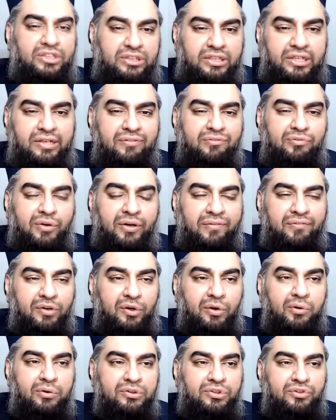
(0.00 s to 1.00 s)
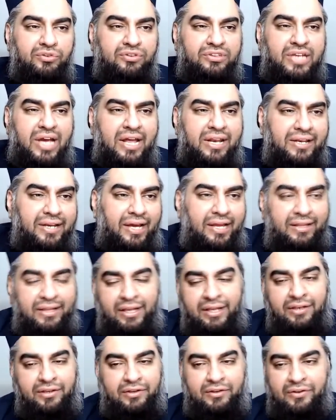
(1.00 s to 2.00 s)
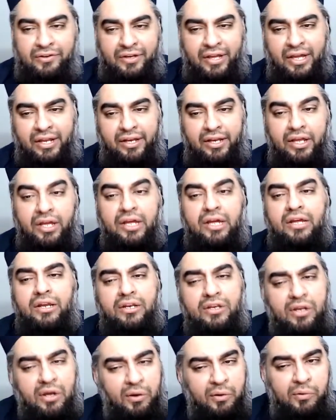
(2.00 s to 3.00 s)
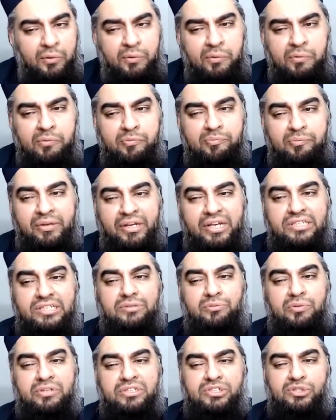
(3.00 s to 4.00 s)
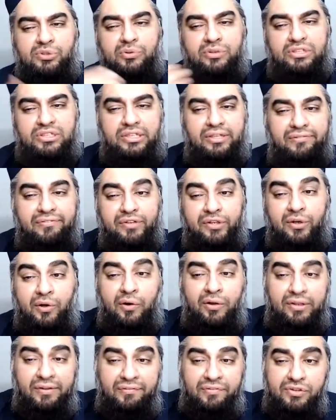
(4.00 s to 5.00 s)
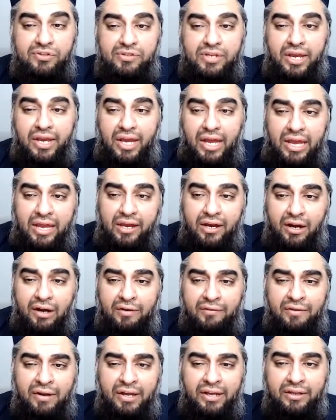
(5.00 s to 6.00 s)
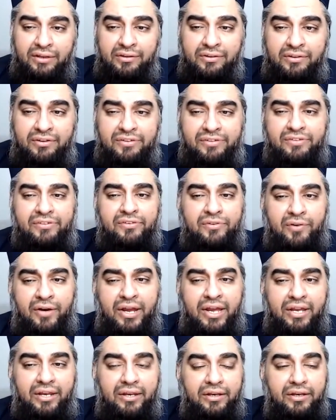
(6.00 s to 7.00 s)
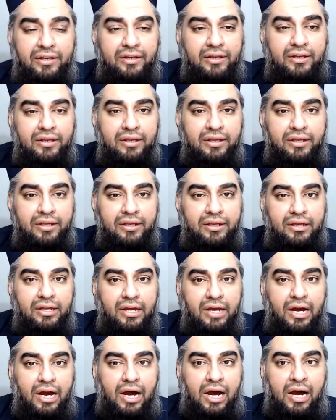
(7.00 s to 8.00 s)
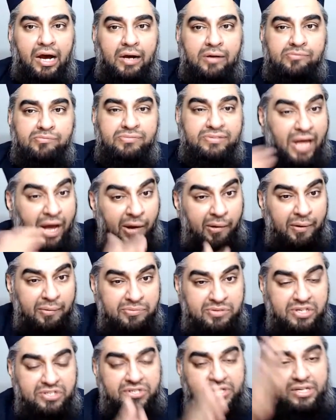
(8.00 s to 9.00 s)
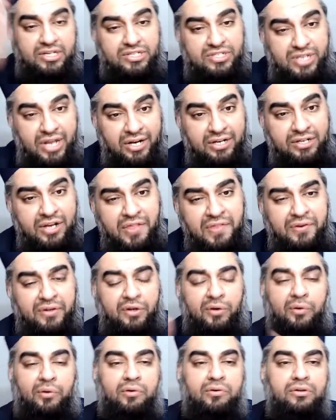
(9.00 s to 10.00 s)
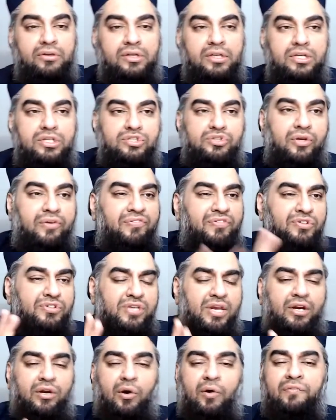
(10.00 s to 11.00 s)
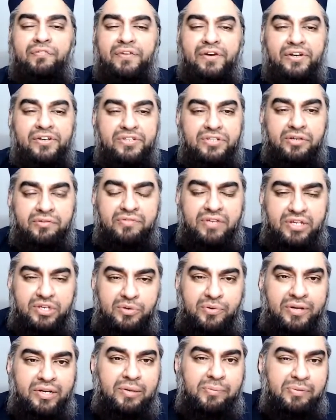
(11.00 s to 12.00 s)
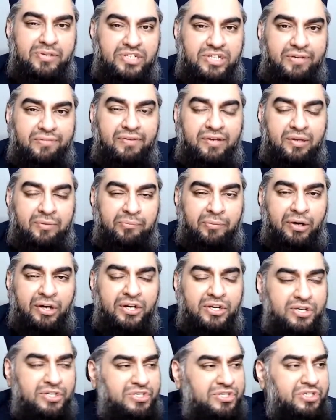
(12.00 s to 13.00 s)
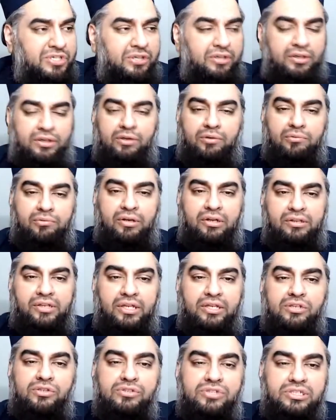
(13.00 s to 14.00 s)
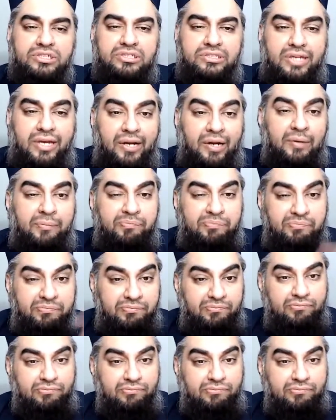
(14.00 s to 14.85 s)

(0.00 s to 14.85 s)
achieve whatever goals you set and then you're done. No, because once you achieve your goal, if you say, hey, all right, this is great. Now I'm just going to set another goal. So if you set a goal for yourself that you end up achieving in March, well, then you just set up